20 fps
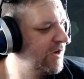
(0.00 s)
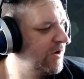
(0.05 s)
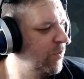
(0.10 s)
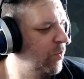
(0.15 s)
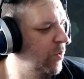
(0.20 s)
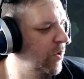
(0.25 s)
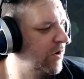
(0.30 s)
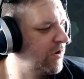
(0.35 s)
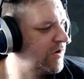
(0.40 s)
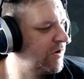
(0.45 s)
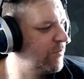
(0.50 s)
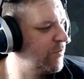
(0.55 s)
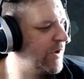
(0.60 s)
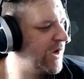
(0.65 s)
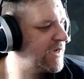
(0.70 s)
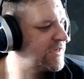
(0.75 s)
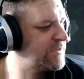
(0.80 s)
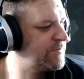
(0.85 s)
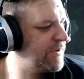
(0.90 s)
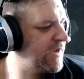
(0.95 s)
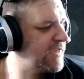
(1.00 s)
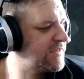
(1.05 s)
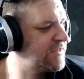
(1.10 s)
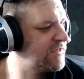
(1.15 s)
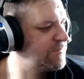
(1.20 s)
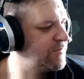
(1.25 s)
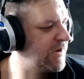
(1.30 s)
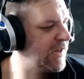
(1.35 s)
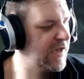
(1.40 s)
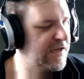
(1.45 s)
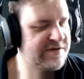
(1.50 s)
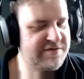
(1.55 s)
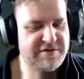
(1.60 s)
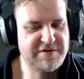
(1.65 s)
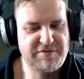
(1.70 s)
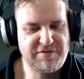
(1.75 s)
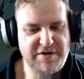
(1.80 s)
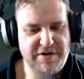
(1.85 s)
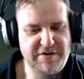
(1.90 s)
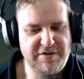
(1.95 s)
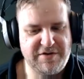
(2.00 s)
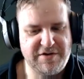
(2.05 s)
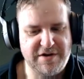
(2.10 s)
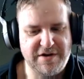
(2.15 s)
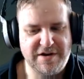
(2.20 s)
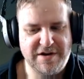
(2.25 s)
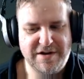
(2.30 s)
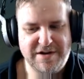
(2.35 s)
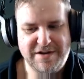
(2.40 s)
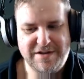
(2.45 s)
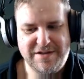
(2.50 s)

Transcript: What can we expect as players for the future?